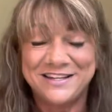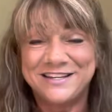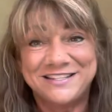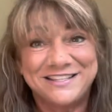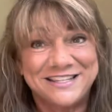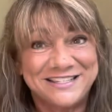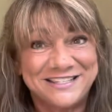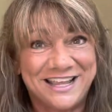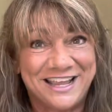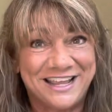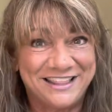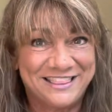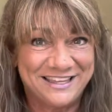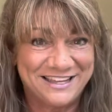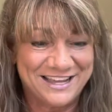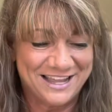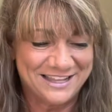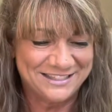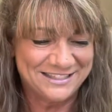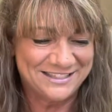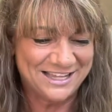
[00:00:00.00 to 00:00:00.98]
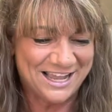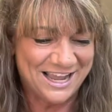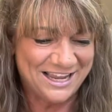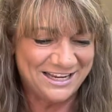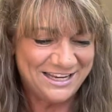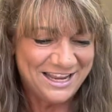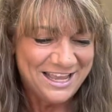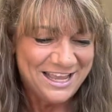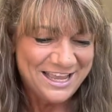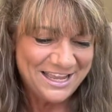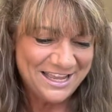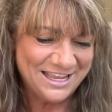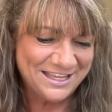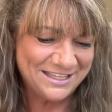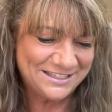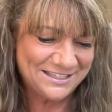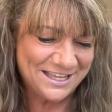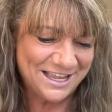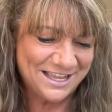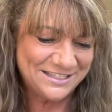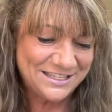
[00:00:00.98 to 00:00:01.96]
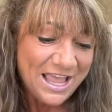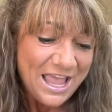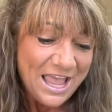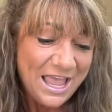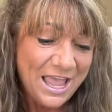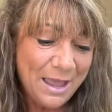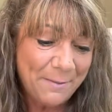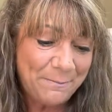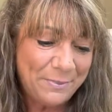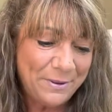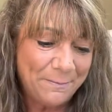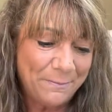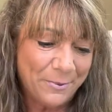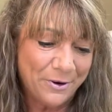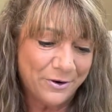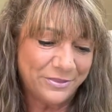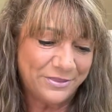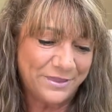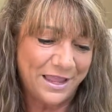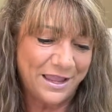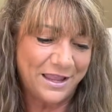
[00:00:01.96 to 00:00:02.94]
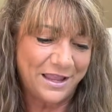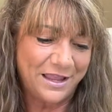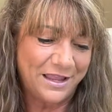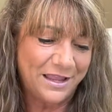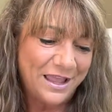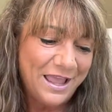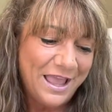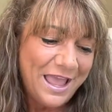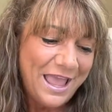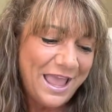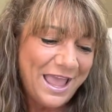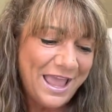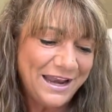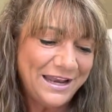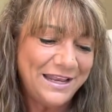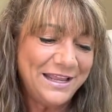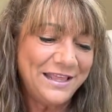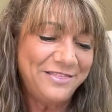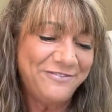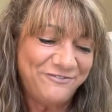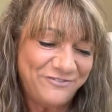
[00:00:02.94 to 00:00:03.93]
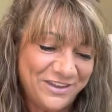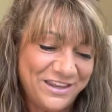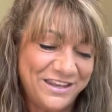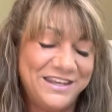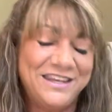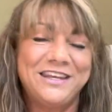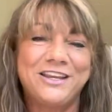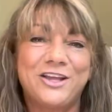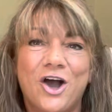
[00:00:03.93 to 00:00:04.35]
Does it say anything on side? It says, happy birthday. Anything